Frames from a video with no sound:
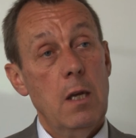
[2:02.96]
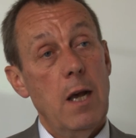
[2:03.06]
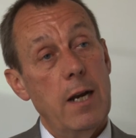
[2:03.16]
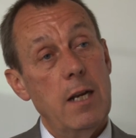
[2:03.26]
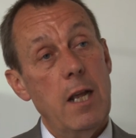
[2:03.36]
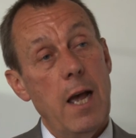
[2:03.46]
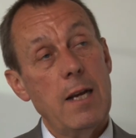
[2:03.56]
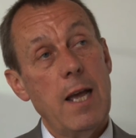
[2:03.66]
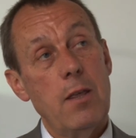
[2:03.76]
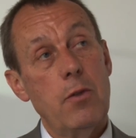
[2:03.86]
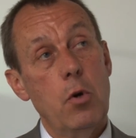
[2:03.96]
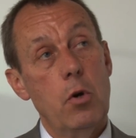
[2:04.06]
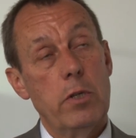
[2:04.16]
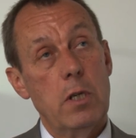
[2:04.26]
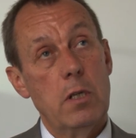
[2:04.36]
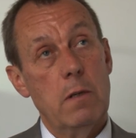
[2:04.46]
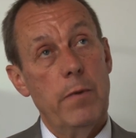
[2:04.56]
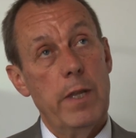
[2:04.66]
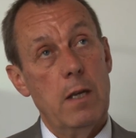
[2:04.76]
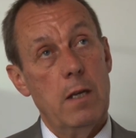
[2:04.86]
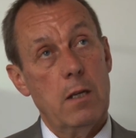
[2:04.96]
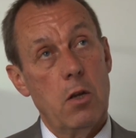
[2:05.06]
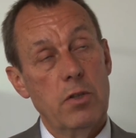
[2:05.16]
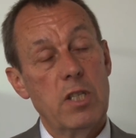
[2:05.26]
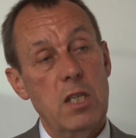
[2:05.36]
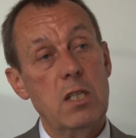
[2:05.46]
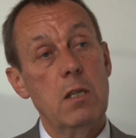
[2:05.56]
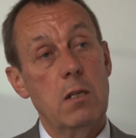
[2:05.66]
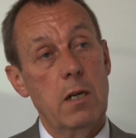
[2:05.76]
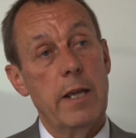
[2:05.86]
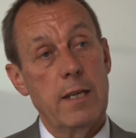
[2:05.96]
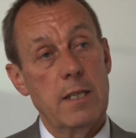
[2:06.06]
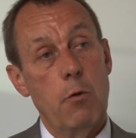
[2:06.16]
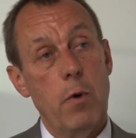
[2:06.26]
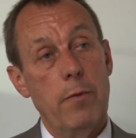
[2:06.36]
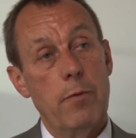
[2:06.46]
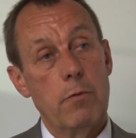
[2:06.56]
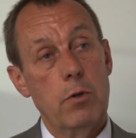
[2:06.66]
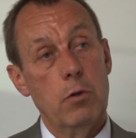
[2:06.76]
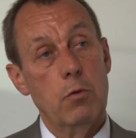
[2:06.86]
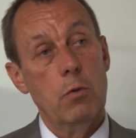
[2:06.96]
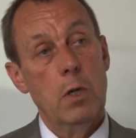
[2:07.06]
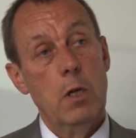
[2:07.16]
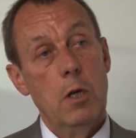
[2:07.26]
And had I thought at consistently as I went through,